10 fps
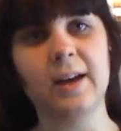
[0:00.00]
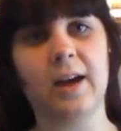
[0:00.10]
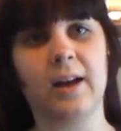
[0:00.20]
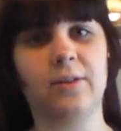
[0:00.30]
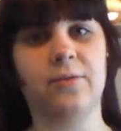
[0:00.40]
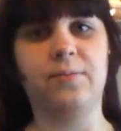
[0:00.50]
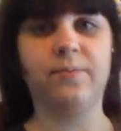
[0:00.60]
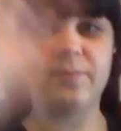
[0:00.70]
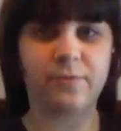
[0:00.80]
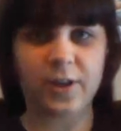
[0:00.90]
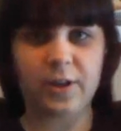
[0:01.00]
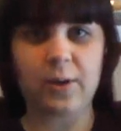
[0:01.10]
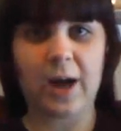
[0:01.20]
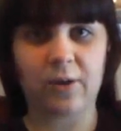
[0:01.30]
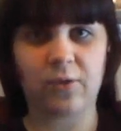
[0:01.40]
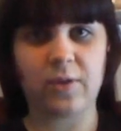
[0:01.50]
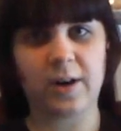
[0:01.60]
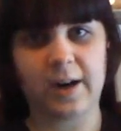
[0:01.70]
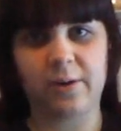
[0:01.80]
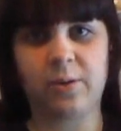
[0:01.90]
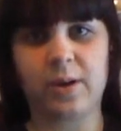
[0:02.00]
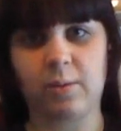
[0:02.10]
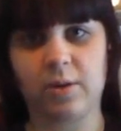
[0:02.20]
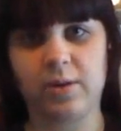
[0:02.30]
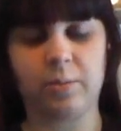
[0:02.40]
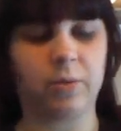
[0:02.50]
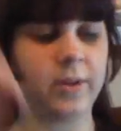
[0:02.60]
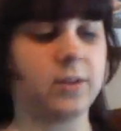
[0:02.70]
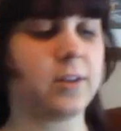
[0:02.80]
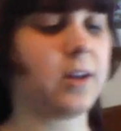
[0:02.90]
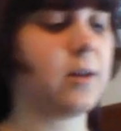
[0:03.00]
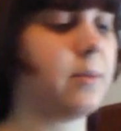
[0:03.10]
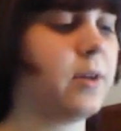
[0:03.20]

and I figured out how far out I wanted the points to come.